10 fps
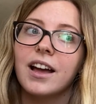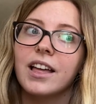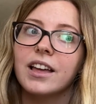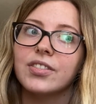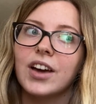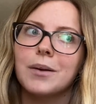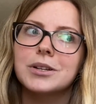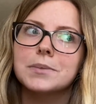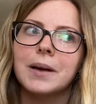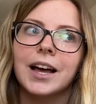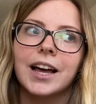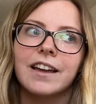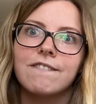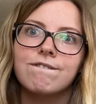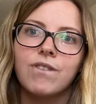and that was
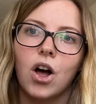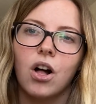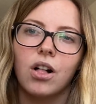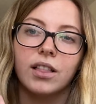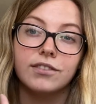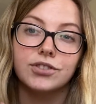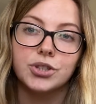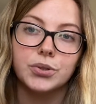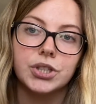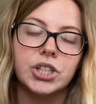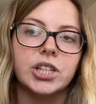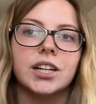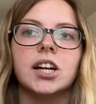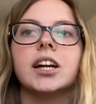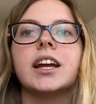my fall of junior
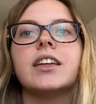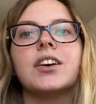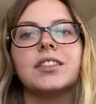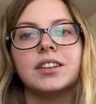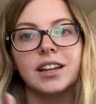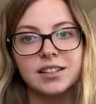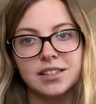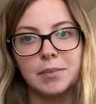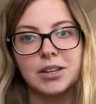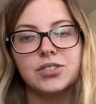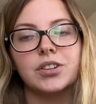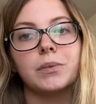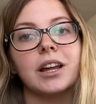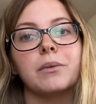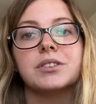year. And then the next semester
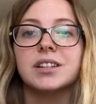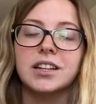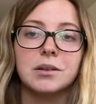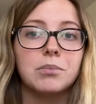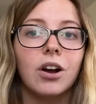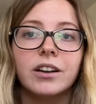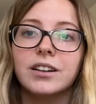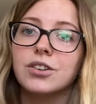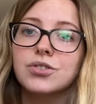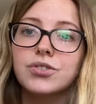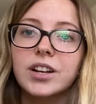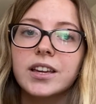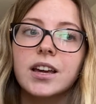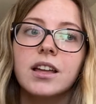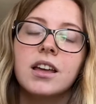when I was studying abroad in
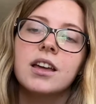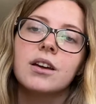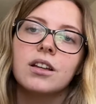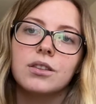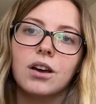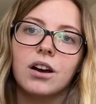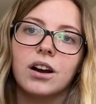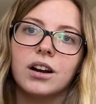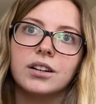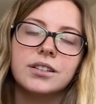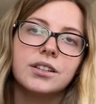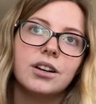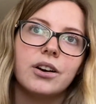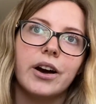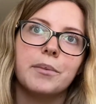Australia, our
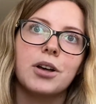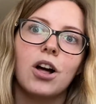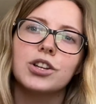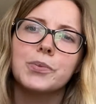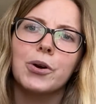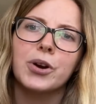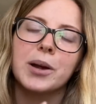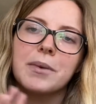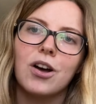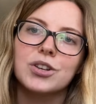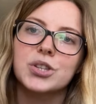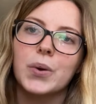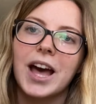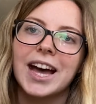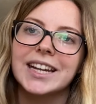um, college program also
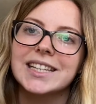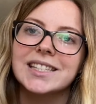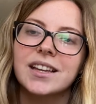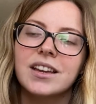had us